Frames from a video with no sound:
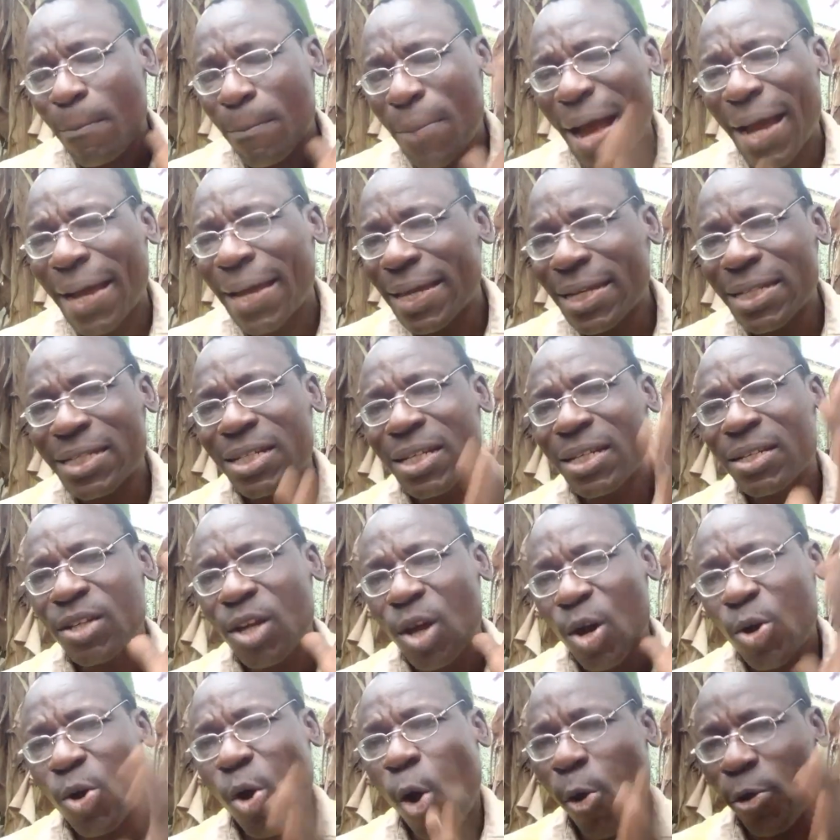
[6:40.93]
packaging
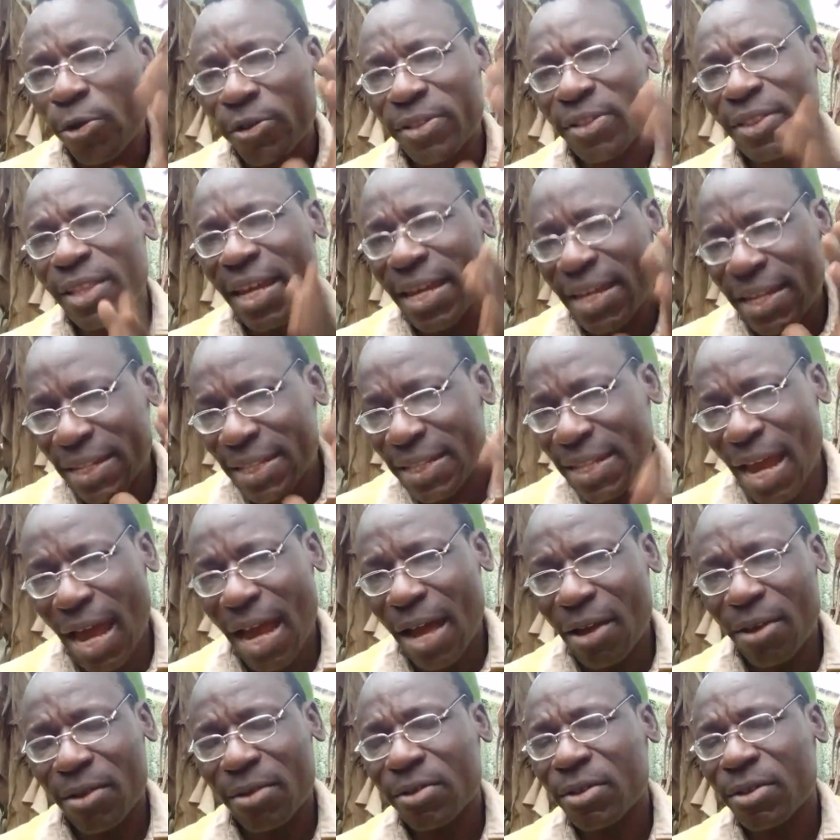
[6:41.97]
container.